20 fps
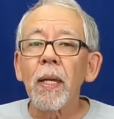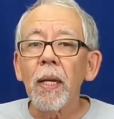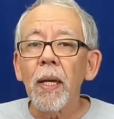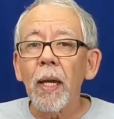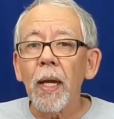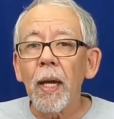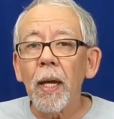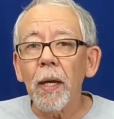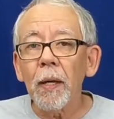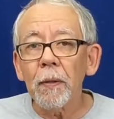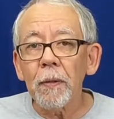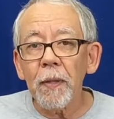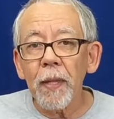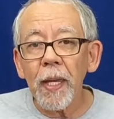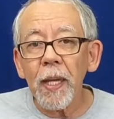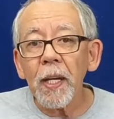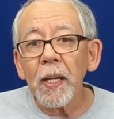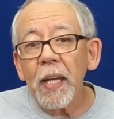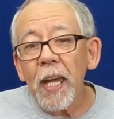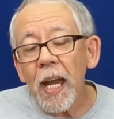
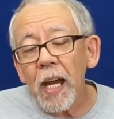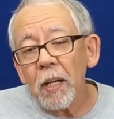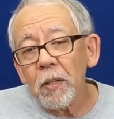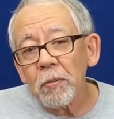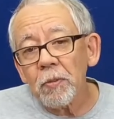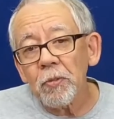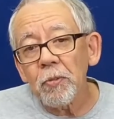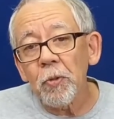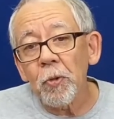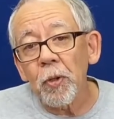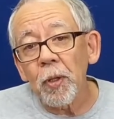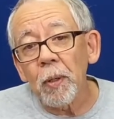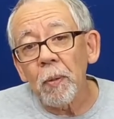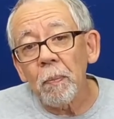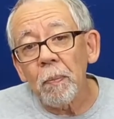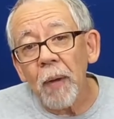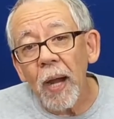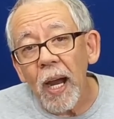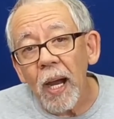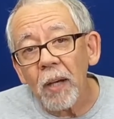they account for
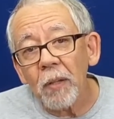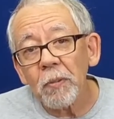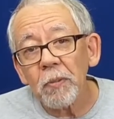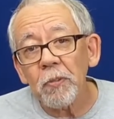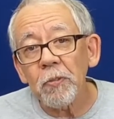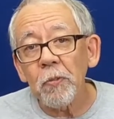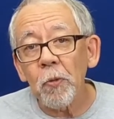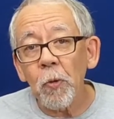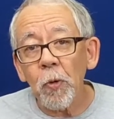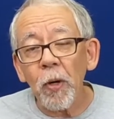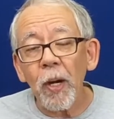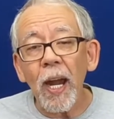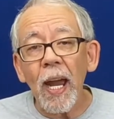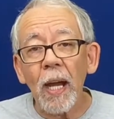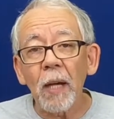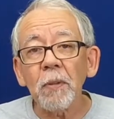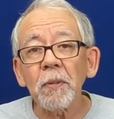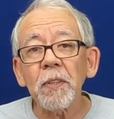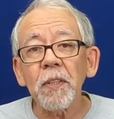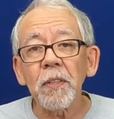about 4
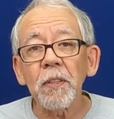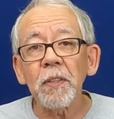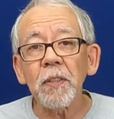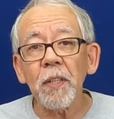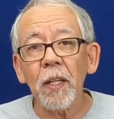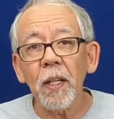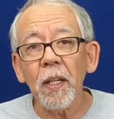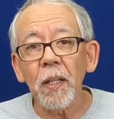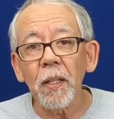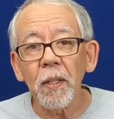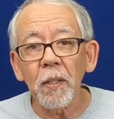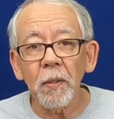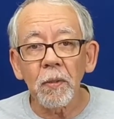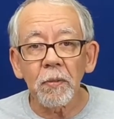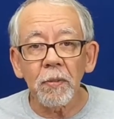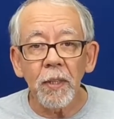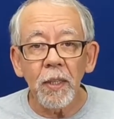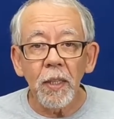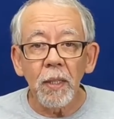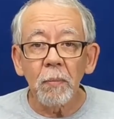ounces
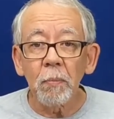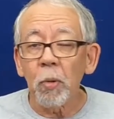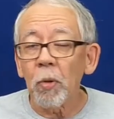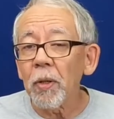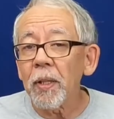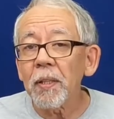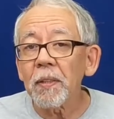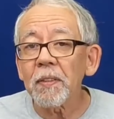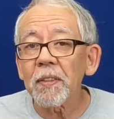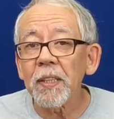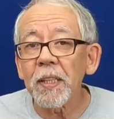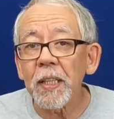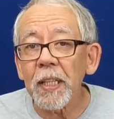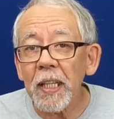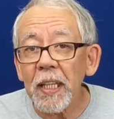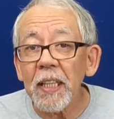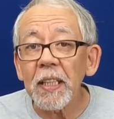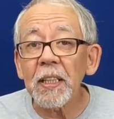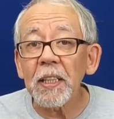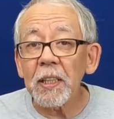of buoyancy
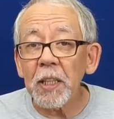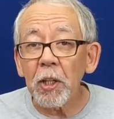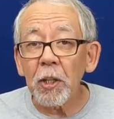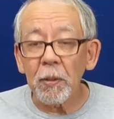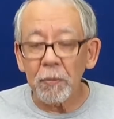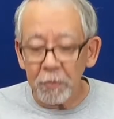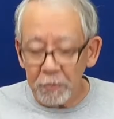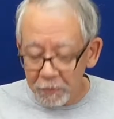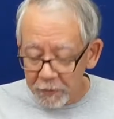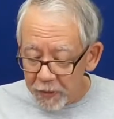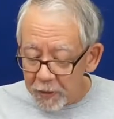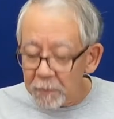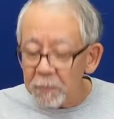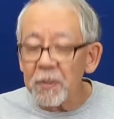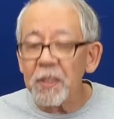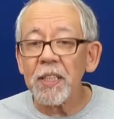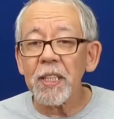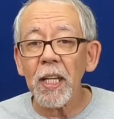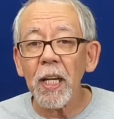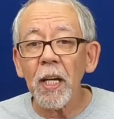in and of
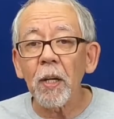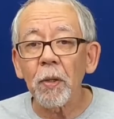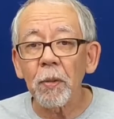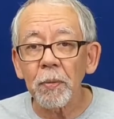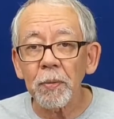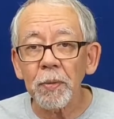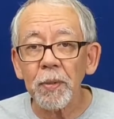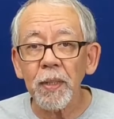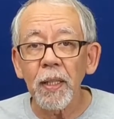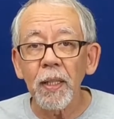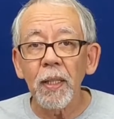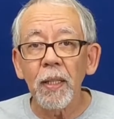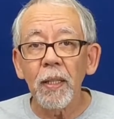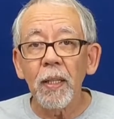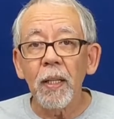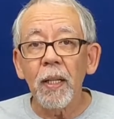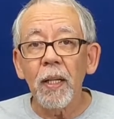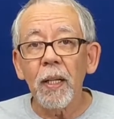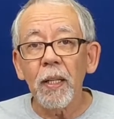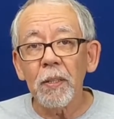themselves.
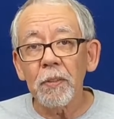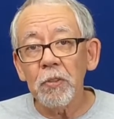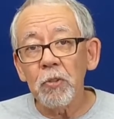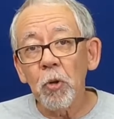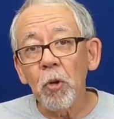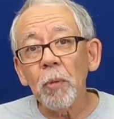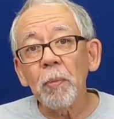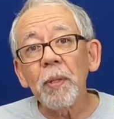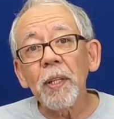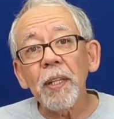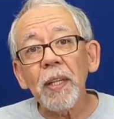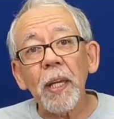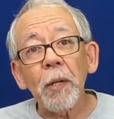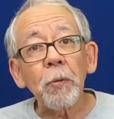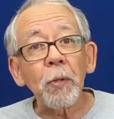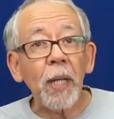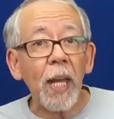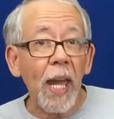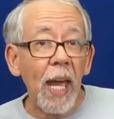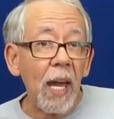Normally they
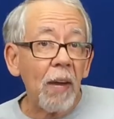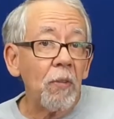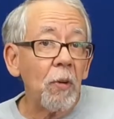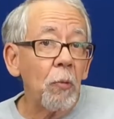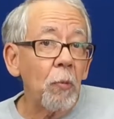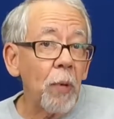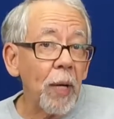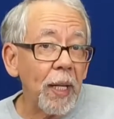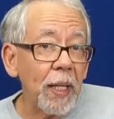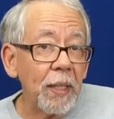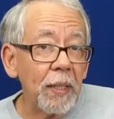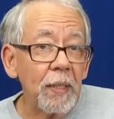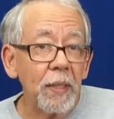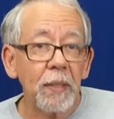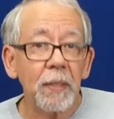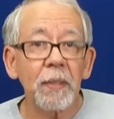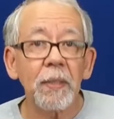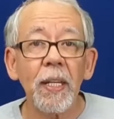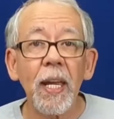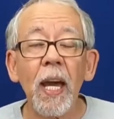would have a weight.
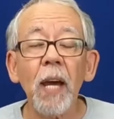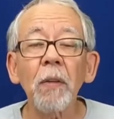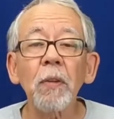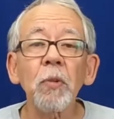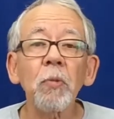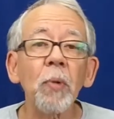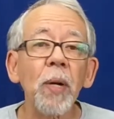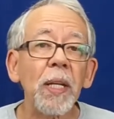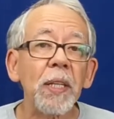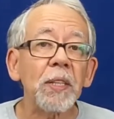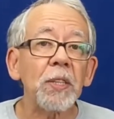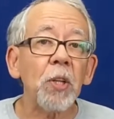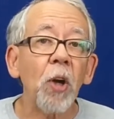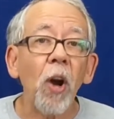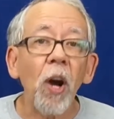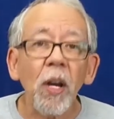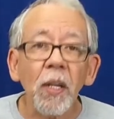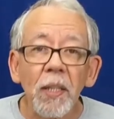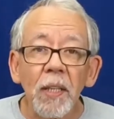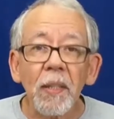Now the weight's
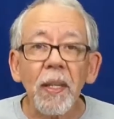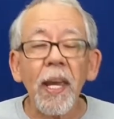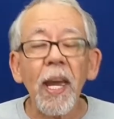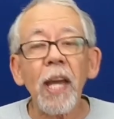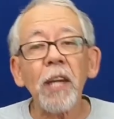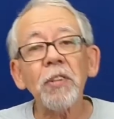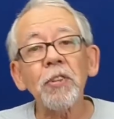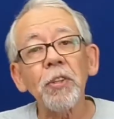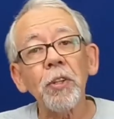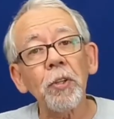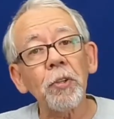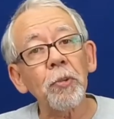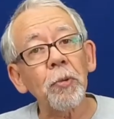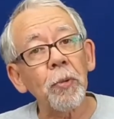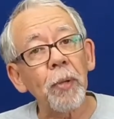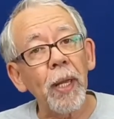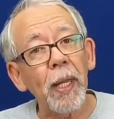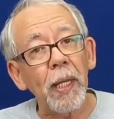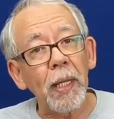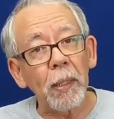gone and they actually are
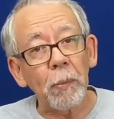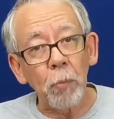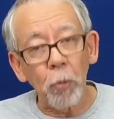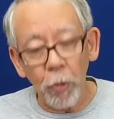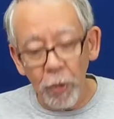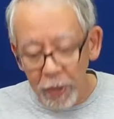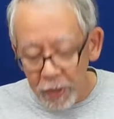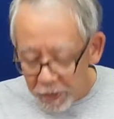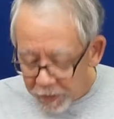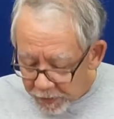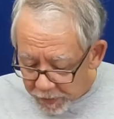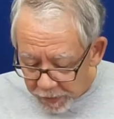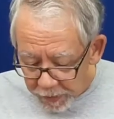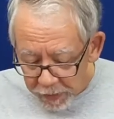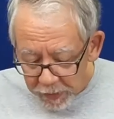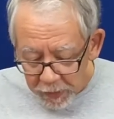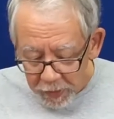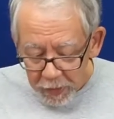creating buoyancy